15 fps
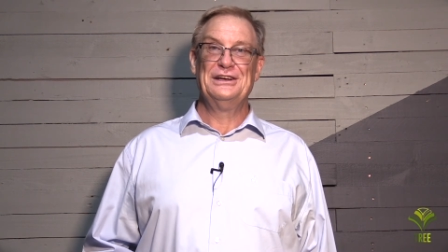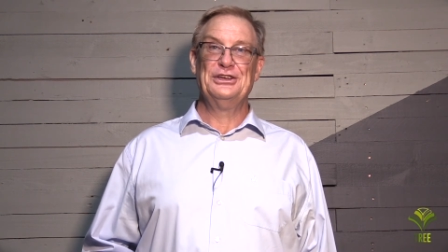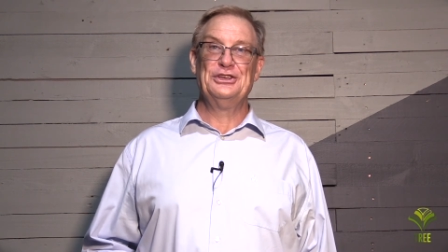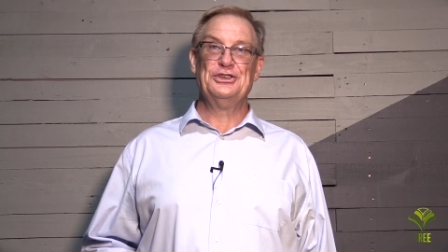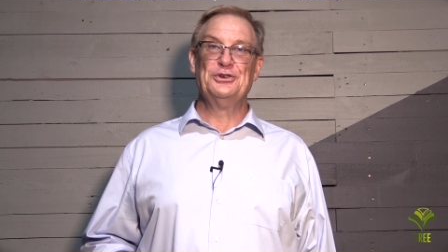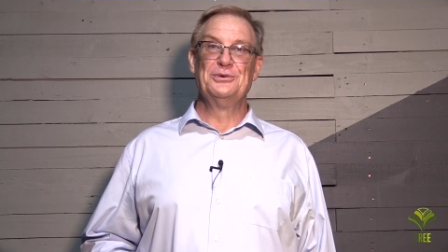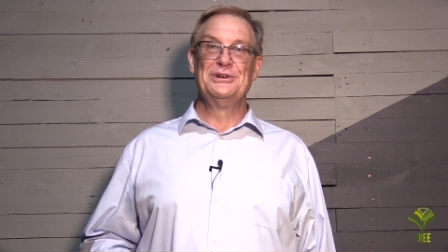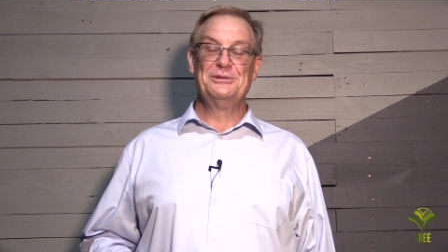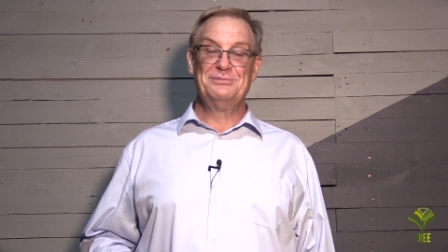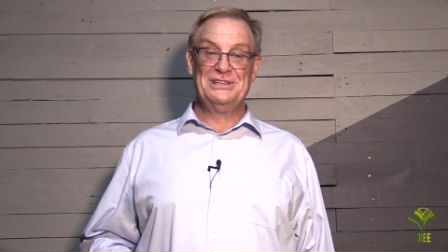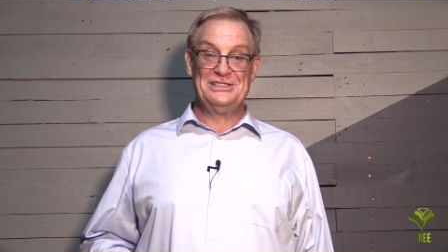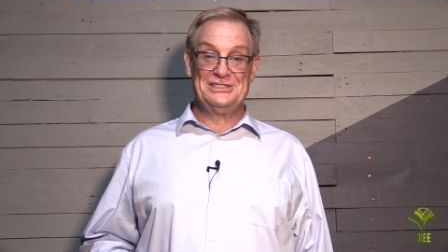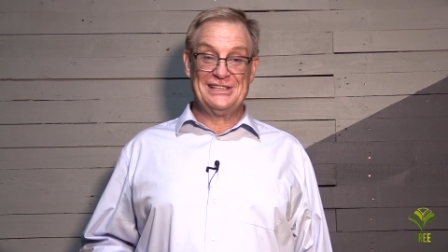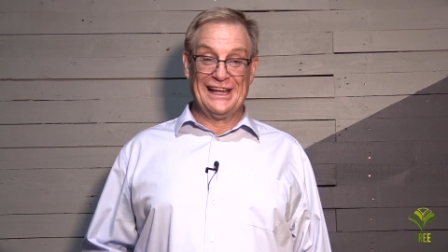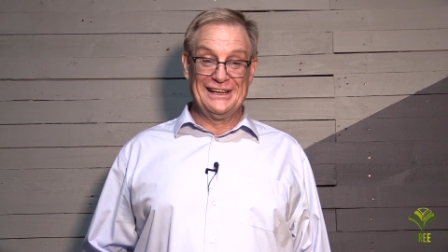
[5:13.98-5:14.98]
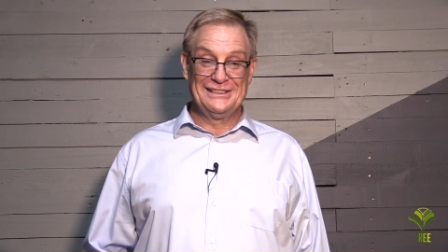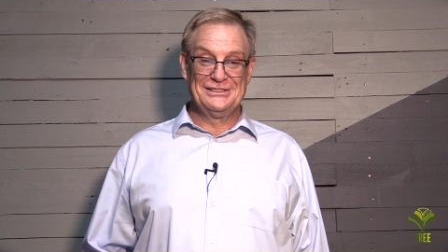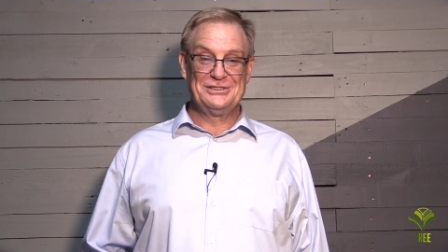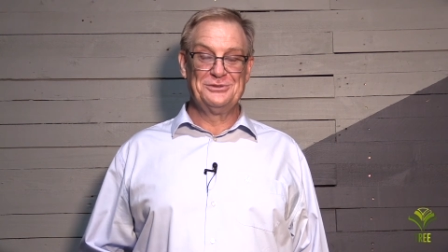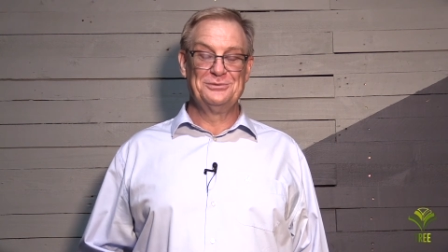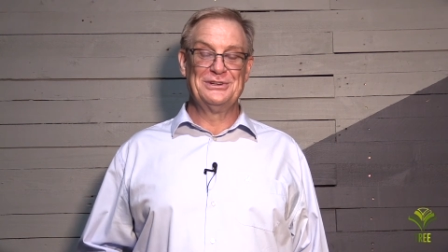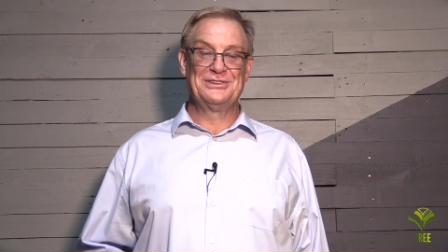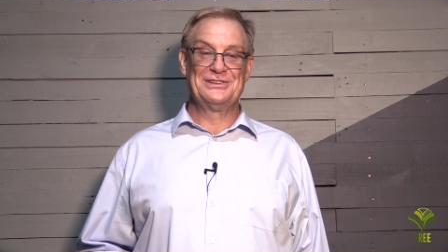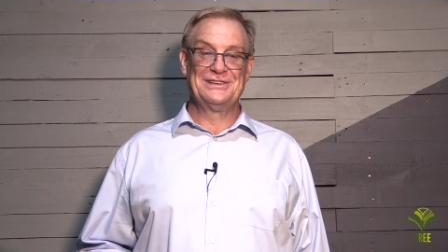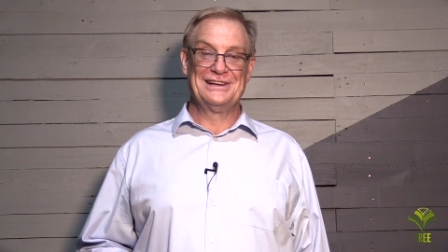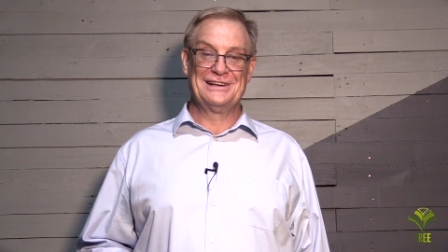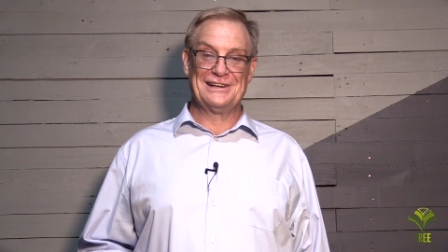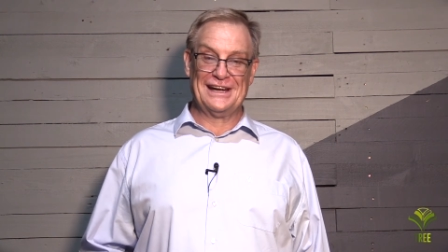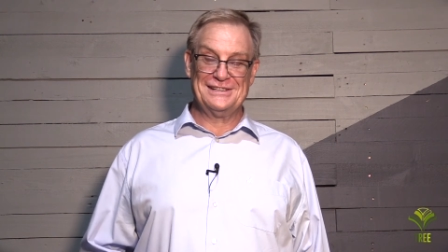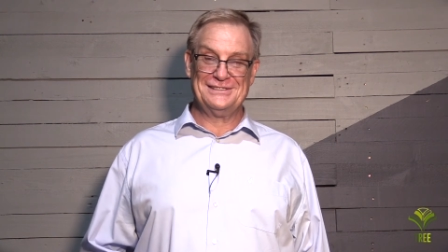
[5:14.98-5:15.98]
You will be challenged with
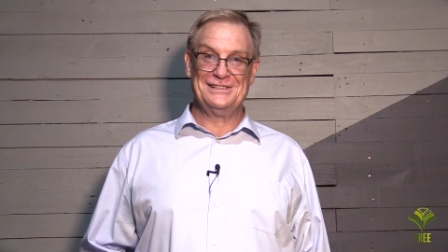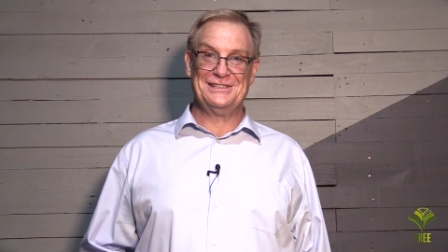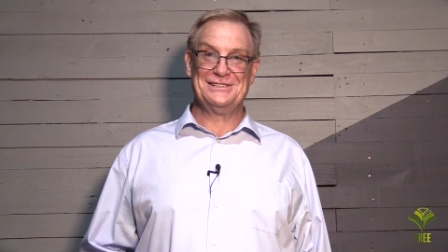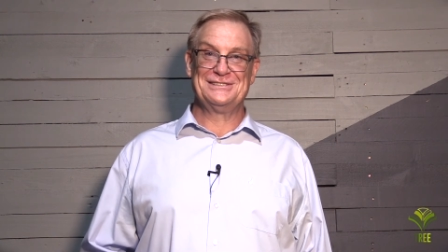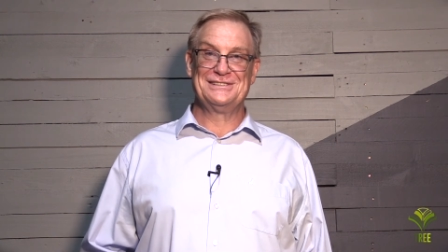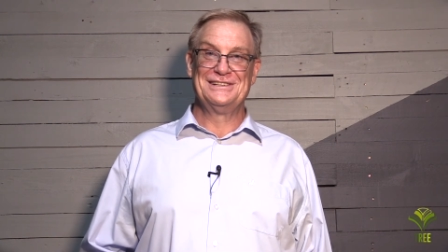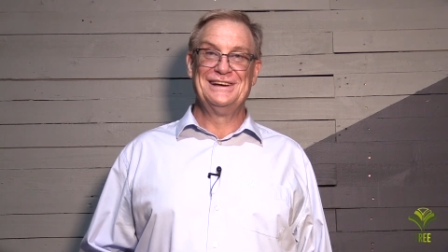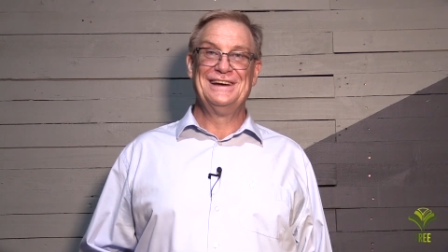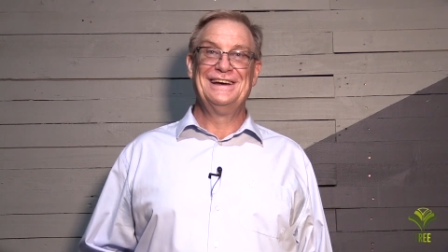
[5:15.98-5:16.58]
crises